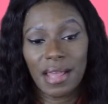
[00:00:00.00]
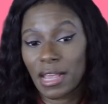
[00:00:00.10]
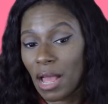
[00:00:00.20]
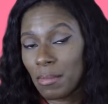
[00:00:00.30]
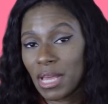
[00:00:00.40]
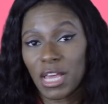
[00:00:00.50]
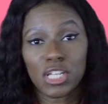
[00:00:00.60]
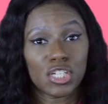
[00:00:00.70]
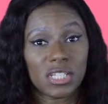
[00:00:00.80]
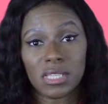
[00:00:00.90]
Like, I mean,
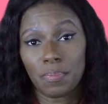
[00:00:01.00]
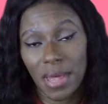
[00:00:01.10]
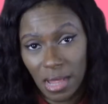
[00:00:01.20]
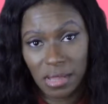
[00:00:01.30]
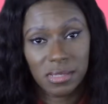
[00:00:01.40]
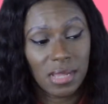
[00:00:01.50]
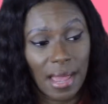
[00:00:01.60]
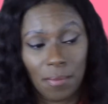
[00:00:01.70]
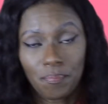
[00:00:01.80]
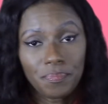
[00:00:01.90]
it just depends.
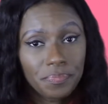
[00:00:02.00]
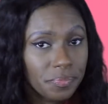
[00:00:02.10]
Like,